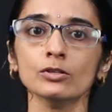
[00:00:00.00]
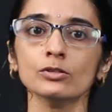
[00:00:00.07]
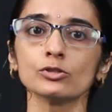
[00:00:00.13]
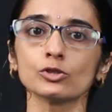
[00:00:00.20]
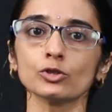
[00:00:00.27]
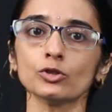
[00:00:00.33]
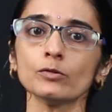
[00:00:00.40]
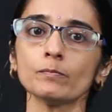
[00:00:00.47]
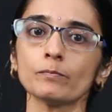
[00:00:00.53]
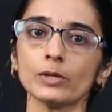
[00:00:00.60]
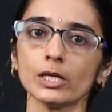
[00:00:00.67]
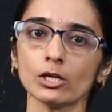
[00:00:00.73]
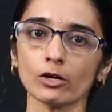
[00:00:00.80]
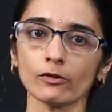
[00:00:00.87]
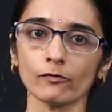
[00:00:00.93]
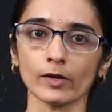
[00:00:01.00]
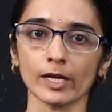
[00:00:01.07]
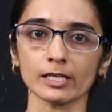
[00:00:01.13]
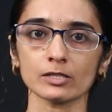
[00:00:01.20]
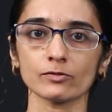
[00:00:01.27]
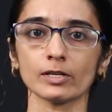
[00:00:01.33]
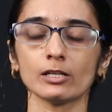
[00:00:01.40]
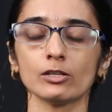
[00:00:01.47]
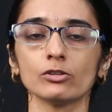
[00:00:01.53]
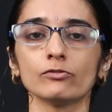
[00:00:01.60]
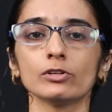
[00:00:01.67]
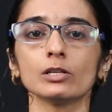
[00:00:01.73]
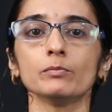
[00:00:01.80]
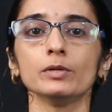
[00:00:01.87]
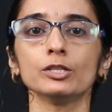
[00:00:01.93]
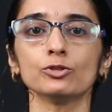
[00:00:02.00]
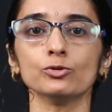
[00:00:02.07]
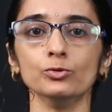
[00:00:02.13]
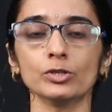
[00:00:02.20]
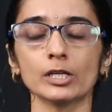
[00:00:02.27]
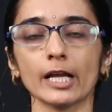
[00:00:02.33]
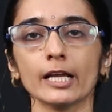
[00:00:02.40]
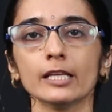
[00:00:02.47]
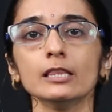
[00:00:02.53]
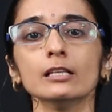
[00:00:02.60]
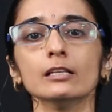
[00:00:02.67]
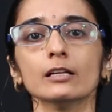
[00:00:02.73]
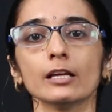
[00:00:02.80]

So p of x value will be 210